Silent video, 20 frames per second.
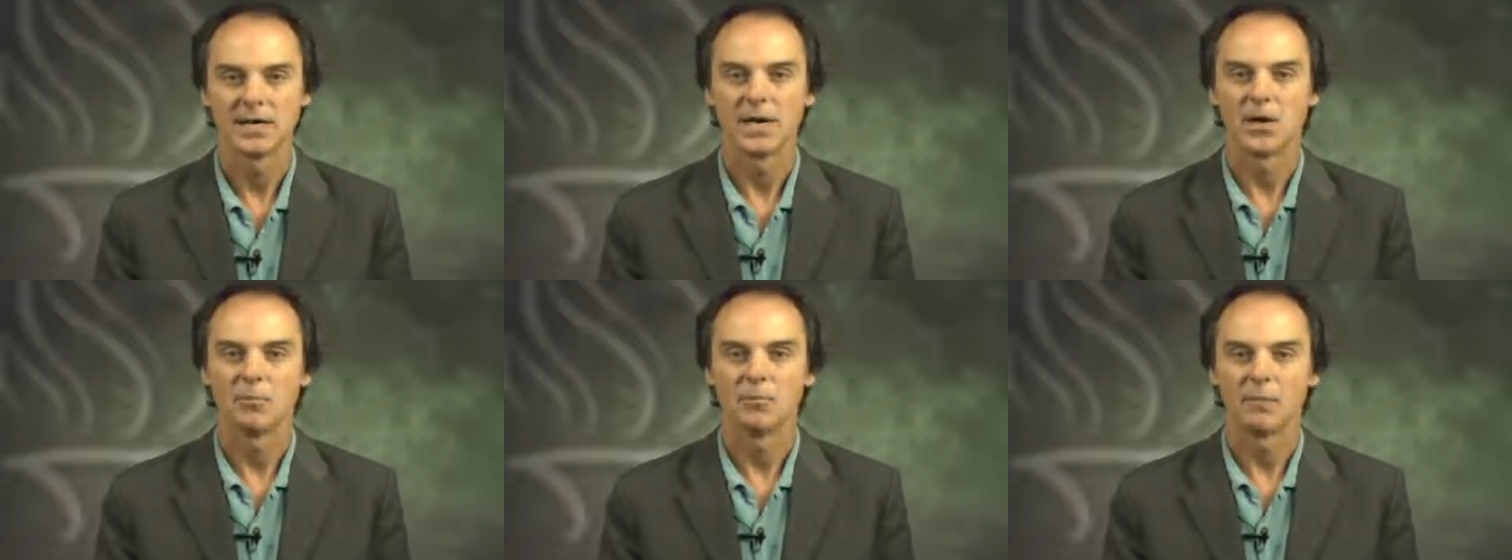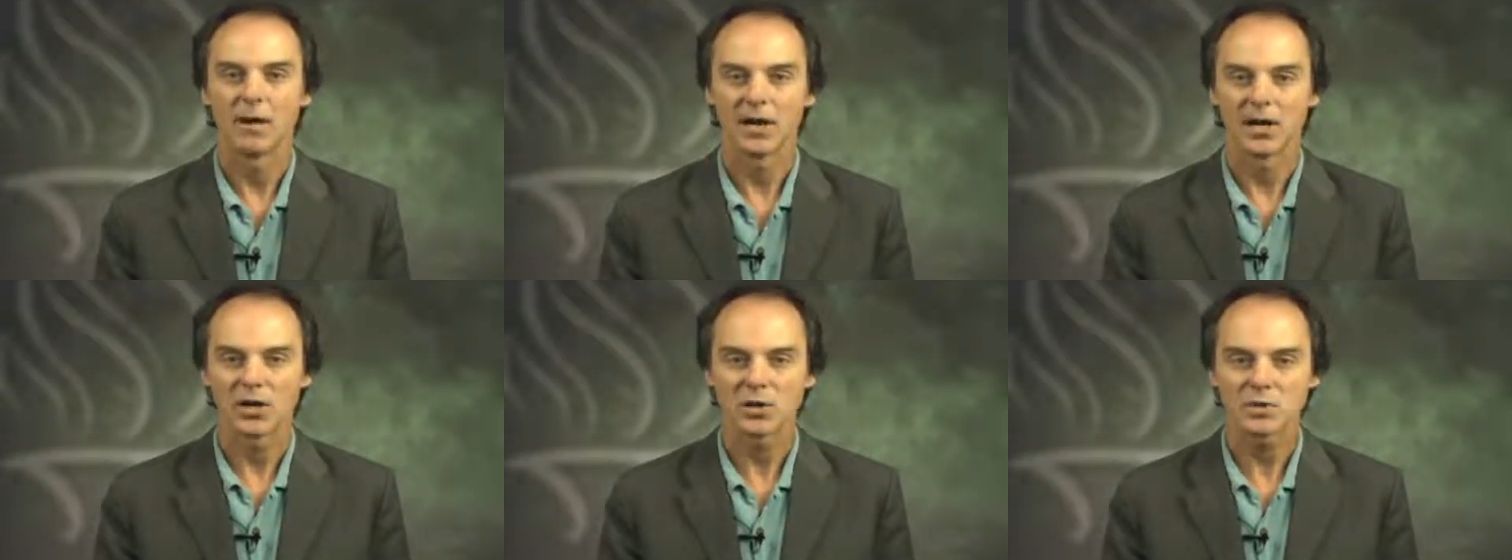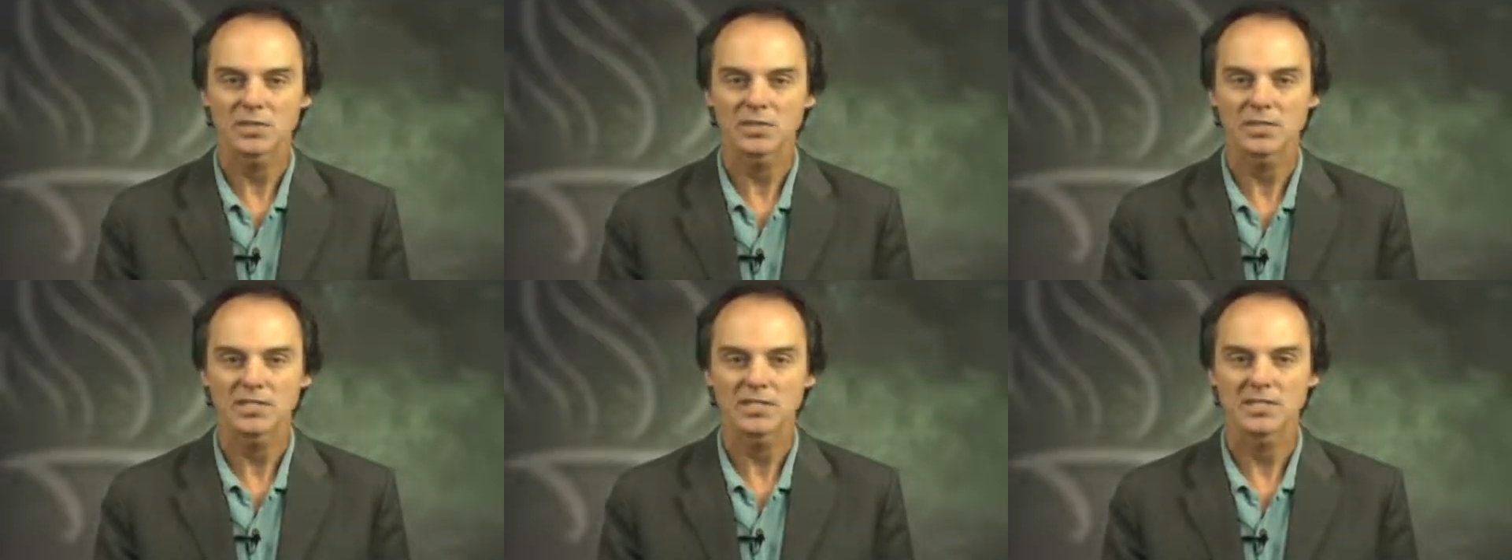
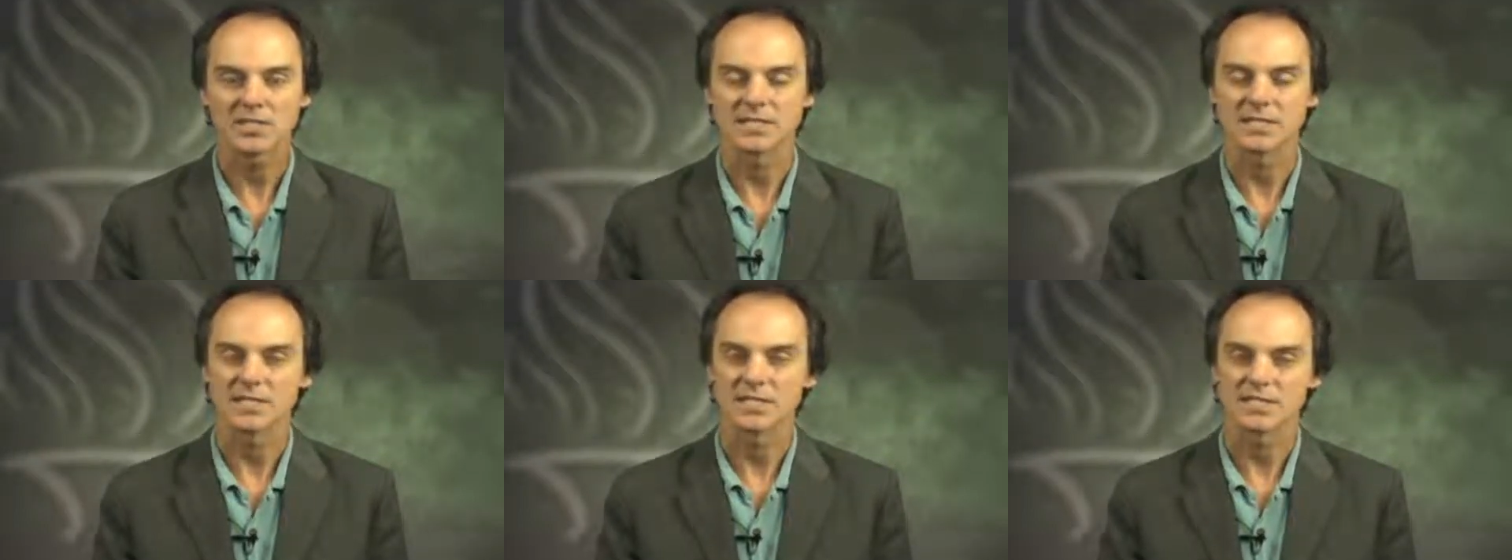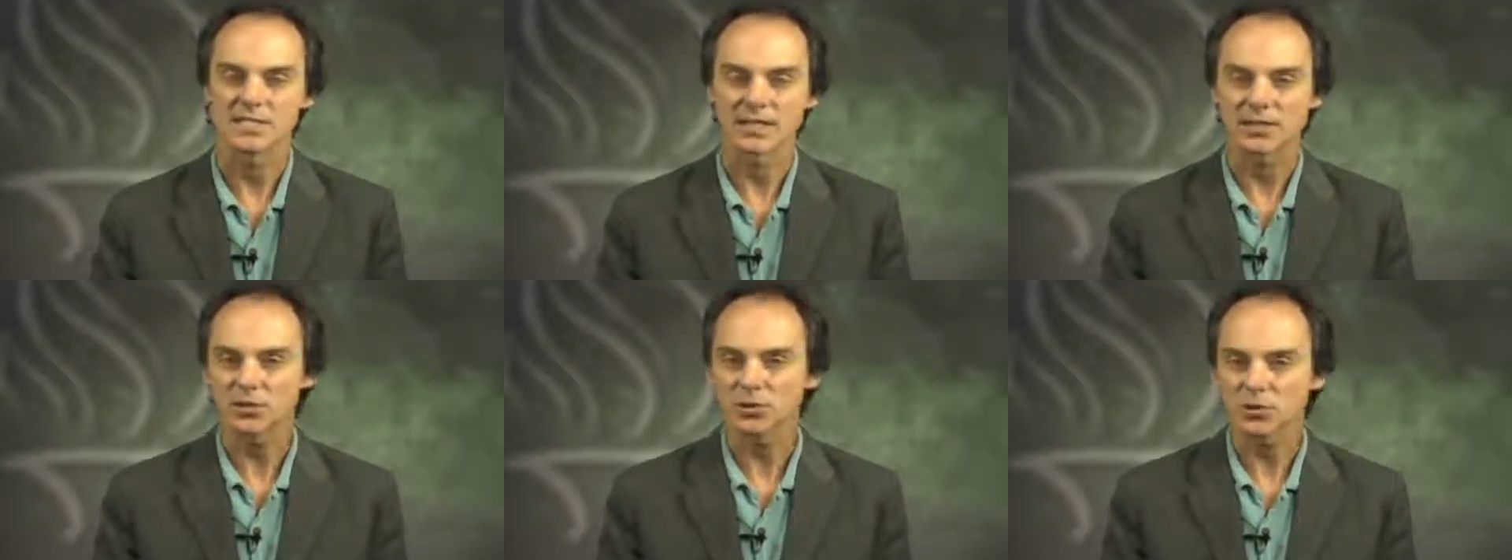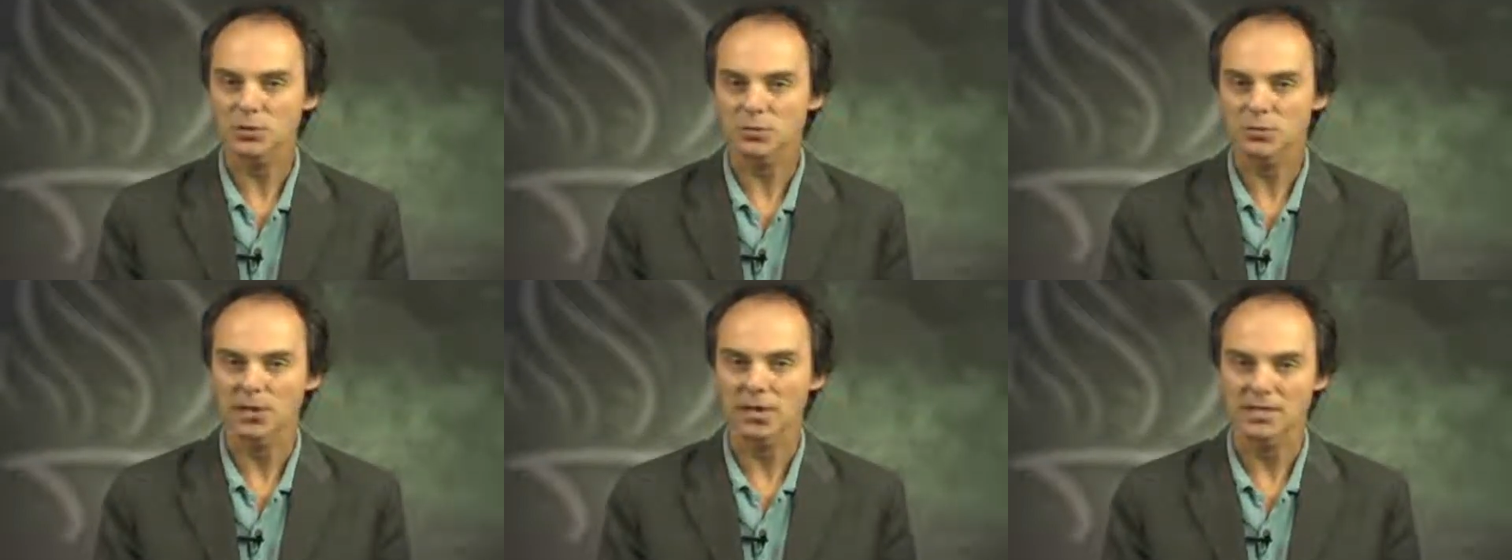Meiosis is a
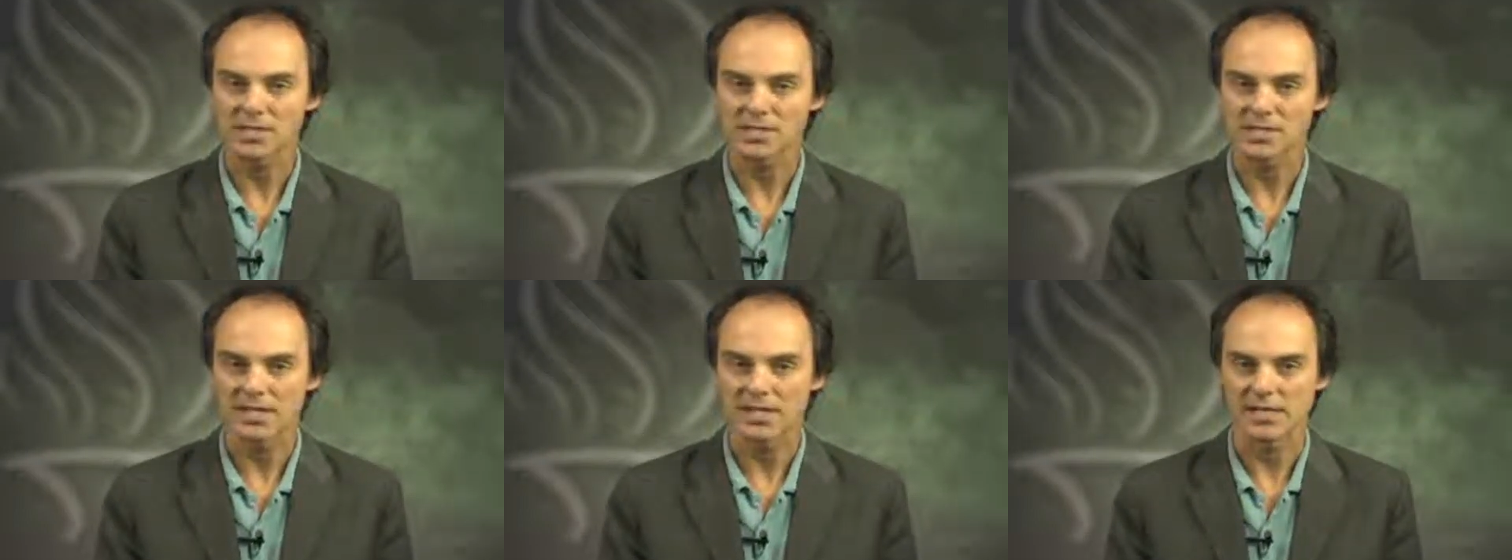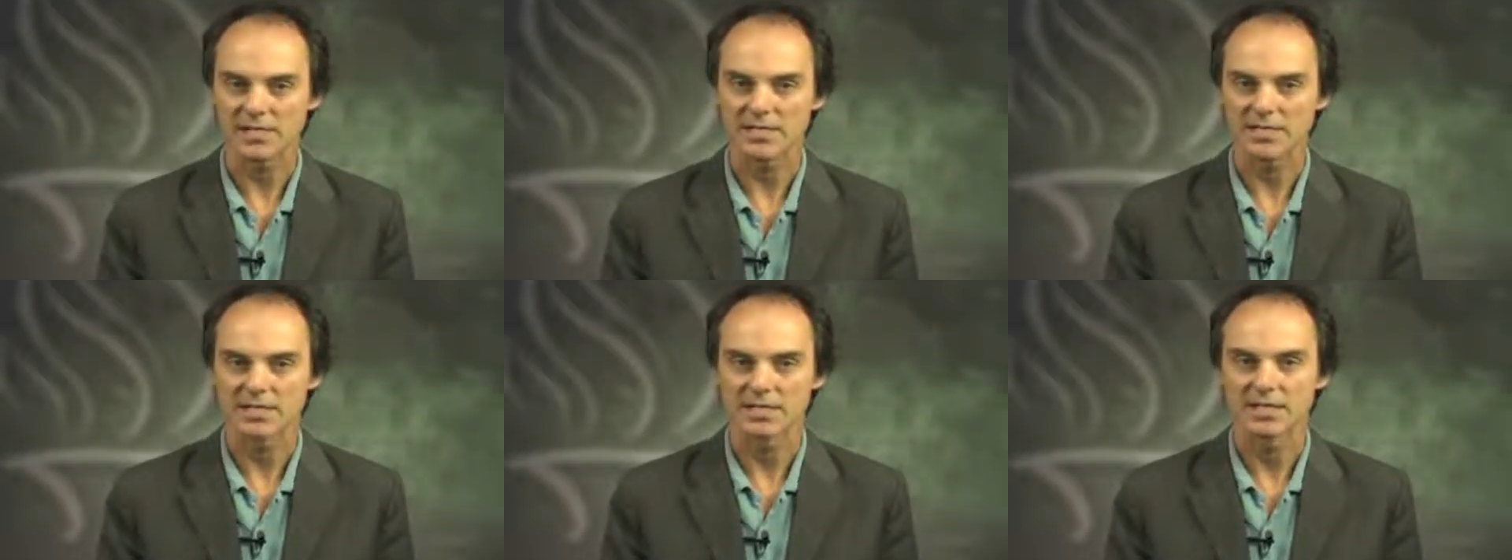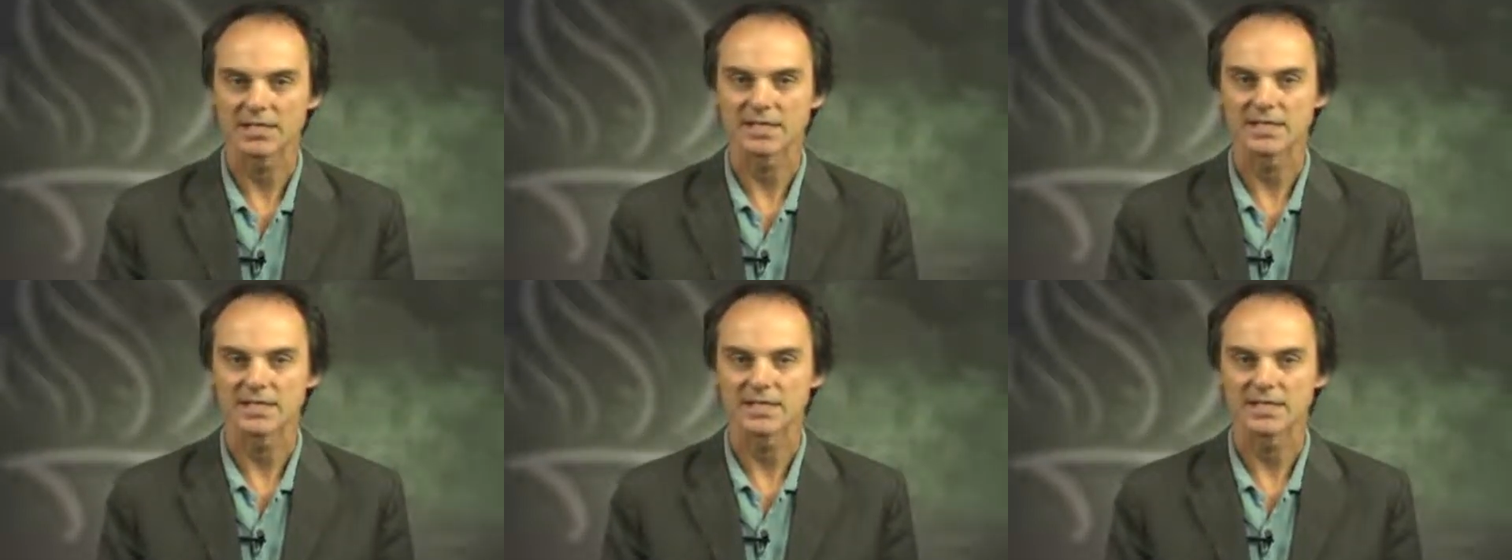cellular process